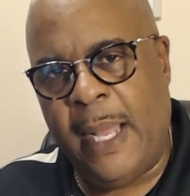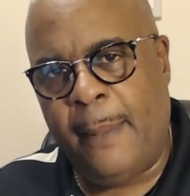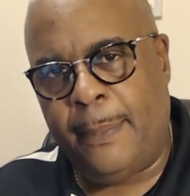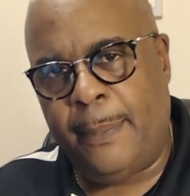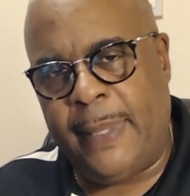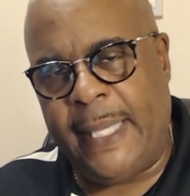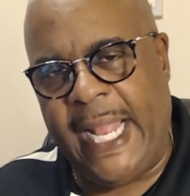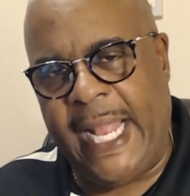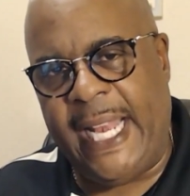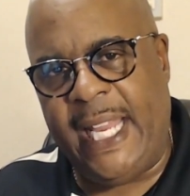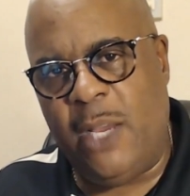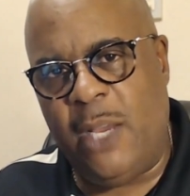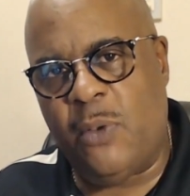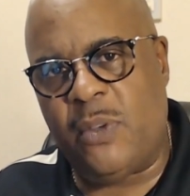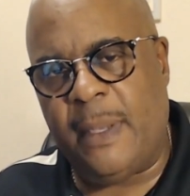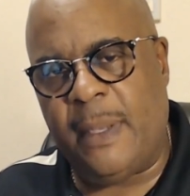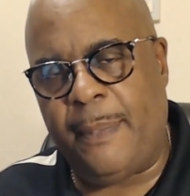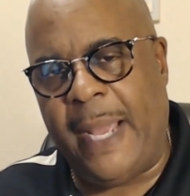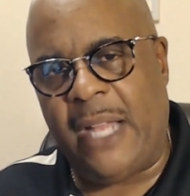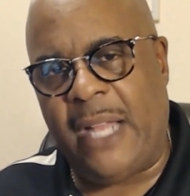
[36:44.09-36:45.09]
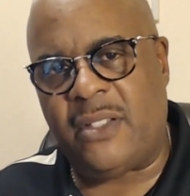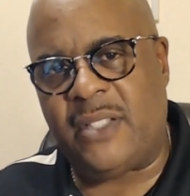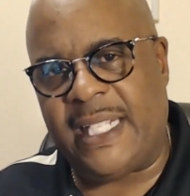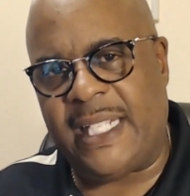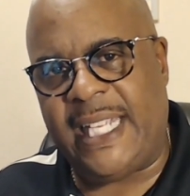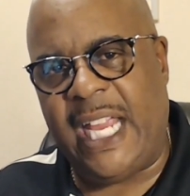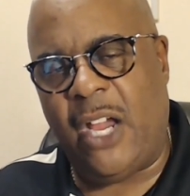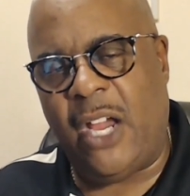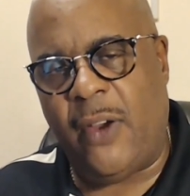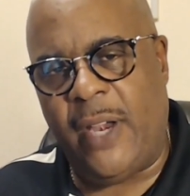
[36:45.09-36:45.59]
plan he was about to
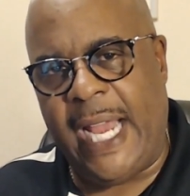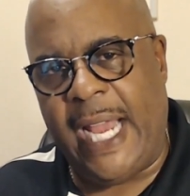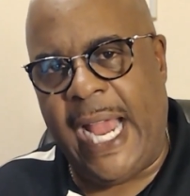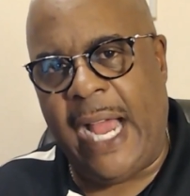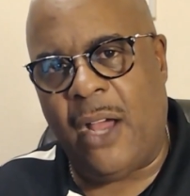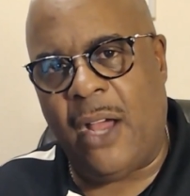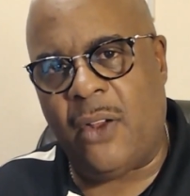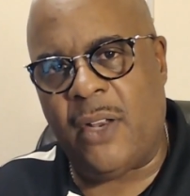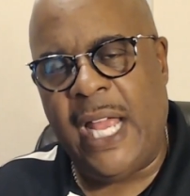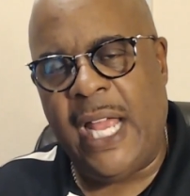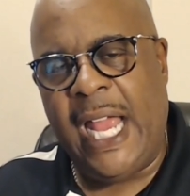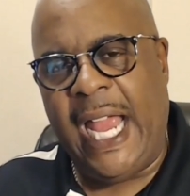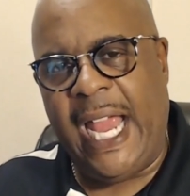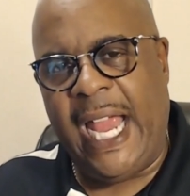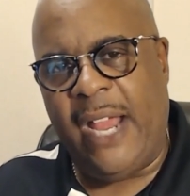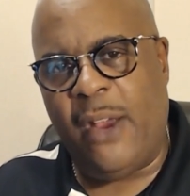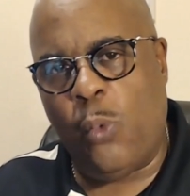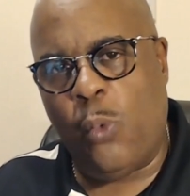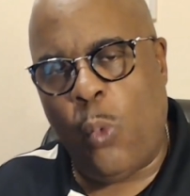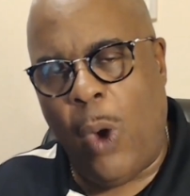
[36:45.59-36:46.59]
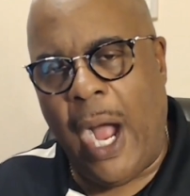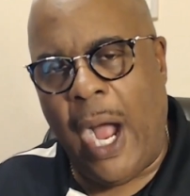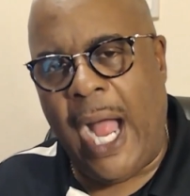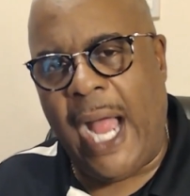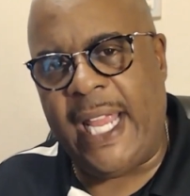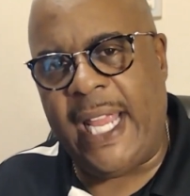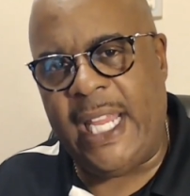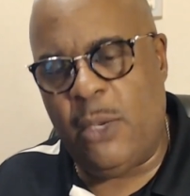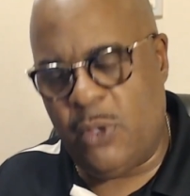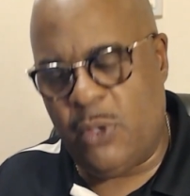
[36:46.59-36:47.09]
carry out and
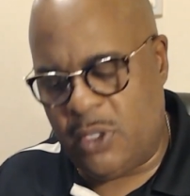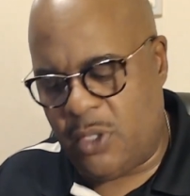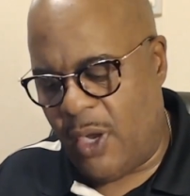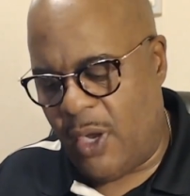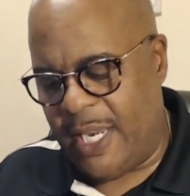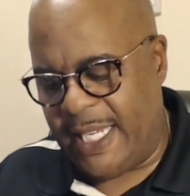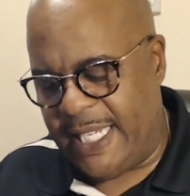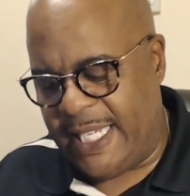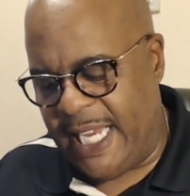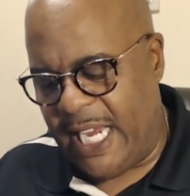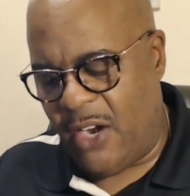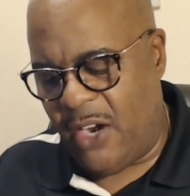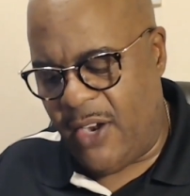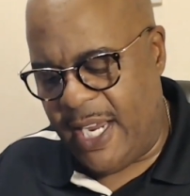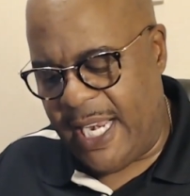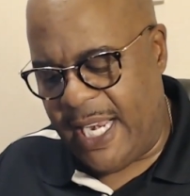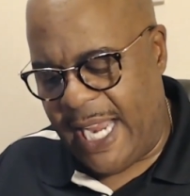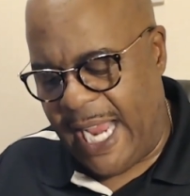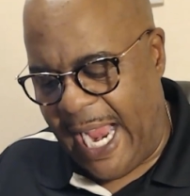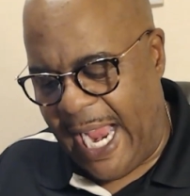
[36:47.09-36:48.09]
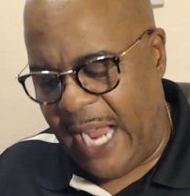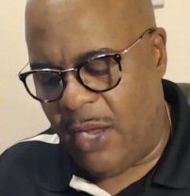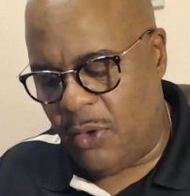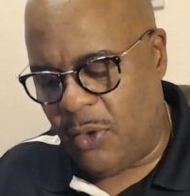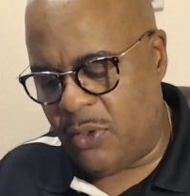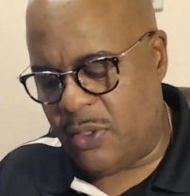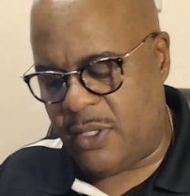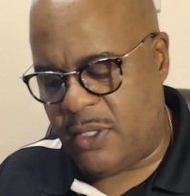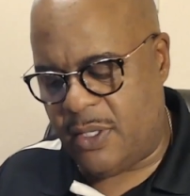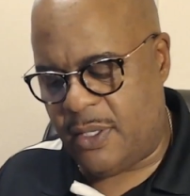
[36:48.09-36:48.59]
why he was going to carry it
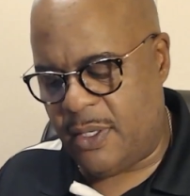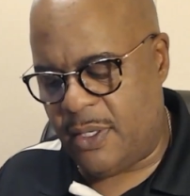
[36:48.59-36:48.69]
out.